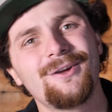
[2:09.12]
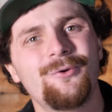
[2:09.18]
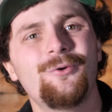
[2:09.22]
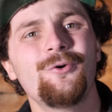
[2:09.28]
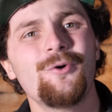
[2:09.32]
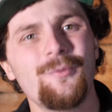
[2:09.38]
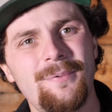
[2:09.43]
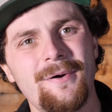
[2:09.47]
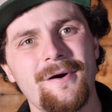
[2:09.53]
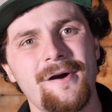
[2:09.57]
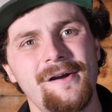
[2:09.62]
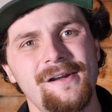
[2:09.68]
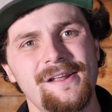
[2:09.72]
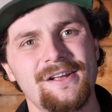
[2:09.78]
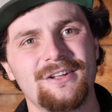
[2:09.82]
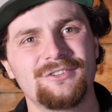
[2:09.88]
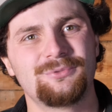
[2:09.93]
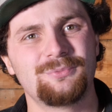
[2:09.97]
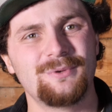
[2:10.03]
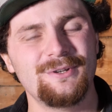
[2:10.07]
cool part
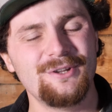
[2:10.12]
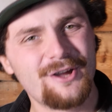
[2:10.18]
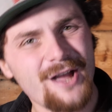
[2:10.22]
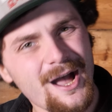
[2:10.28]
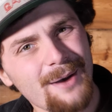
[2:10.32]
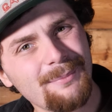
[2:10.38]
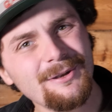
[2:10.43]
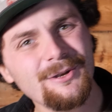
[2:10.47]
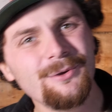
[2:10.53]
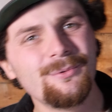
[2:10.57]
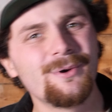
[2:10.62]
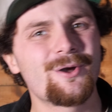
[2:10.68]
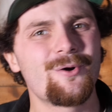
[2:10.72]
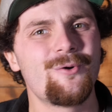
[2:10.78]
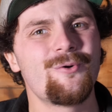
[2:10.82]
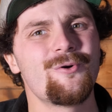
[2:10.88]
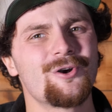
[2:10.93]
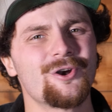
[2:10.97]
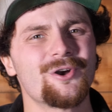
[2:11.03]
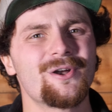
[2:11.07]
is, when you come into a
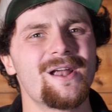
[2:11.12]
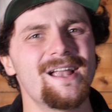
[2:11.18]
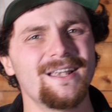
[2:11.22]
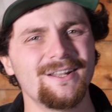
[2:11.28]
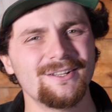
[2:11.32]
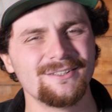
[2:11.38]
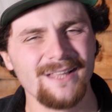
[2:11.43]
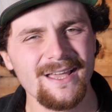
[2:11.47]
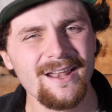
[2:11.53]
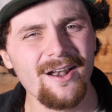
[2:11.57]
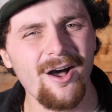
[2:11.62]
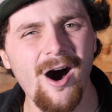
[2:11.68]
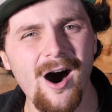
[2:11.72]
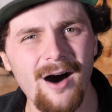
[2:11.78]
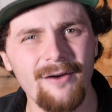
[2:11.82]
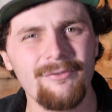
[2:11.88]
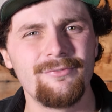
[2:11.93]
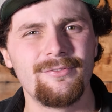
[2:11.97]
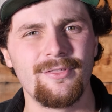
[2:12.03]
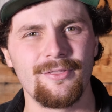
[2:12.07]
corner and you let
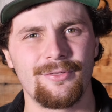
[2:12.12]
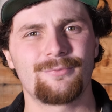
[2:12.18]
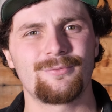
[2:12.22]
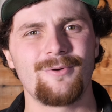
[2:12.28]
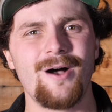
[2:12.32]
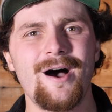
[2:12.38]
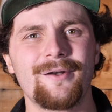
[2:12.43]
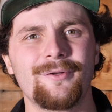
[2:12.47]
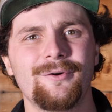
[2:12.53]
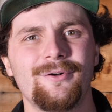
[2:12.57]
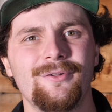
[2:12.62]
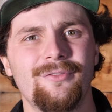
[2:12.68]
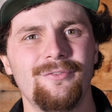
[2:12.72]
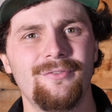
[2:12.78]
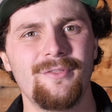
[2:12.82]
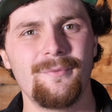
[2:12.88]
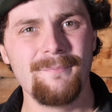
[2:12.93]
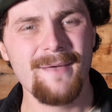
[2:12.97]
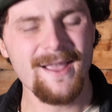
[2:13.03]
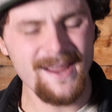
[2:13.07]
off the throttle,
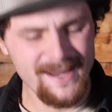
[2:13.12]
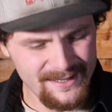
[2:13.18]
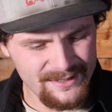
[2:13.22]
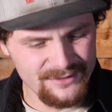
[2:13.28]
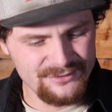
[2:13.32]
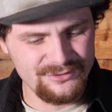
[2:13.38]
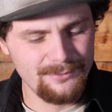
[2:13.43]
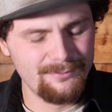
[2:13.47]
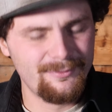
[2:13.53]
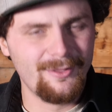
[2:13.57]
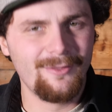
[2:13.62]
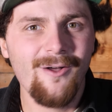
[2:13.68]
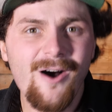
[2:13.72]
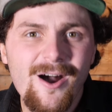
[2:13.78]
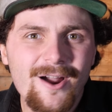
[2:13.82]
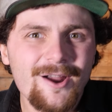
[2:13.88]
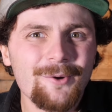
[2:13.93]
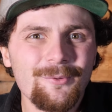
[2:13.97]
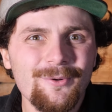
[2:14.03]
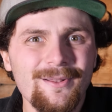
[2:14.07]
the mechanism, the
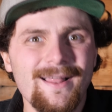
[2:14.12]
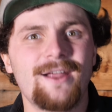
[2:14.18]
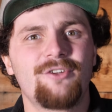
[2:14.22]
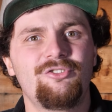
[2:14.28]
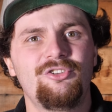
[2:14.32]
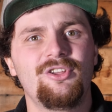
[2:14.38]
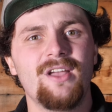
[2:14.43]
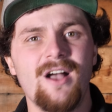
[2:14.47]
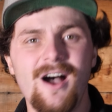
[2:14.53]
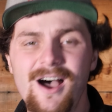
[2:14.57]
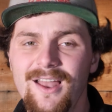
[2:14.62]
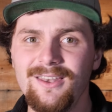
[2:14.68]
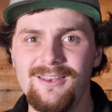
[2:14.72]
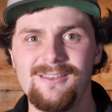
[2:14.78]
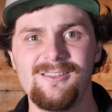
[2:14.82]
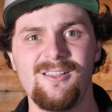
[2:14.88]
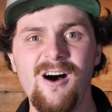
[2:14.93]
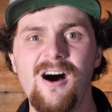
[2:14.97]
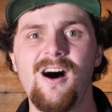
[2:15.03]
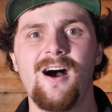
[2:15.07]
locker will actually
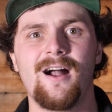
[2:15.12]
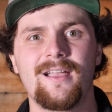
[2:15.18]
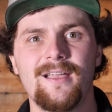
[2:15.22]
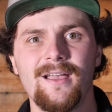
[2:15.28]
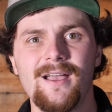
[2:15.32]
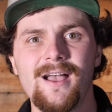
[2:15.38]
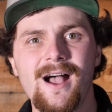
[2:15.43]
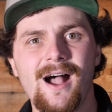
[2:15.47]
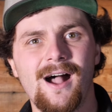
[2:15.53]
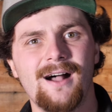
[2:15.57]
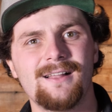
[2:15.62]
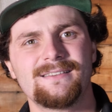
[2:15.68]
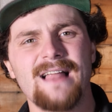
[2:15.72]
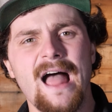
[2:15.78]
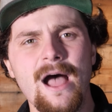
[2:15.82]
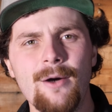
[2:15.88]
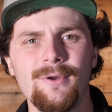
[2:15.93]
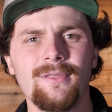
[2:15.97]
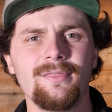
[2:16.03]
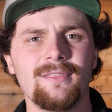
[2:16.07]
unlock,
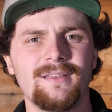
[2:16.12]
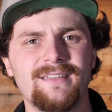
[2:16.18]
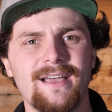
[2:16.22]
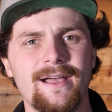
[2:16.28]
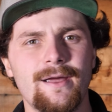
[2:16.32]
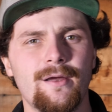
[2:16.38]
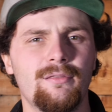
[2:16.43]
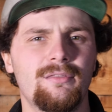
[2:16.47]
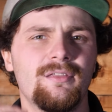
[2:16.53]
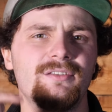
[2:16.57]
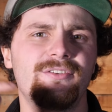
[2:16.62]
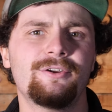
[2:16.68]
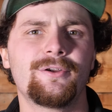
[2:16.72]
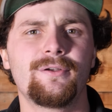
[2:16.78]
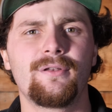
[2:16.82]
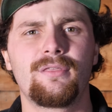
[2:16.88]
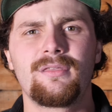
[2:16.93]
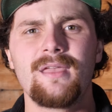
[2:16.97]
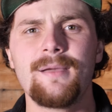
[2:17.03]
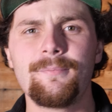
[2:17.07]
allowing the tires to
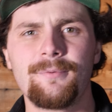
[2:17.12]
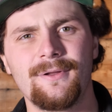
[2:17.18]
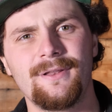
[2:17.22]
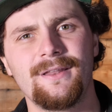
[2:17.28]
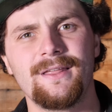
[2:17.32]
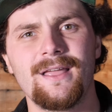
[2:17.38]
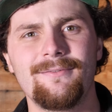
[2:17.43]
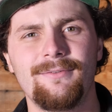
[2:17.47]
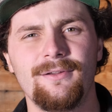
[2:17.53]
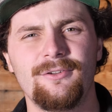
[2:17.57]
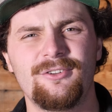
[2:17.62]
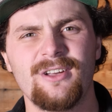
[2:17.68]
turn separately of each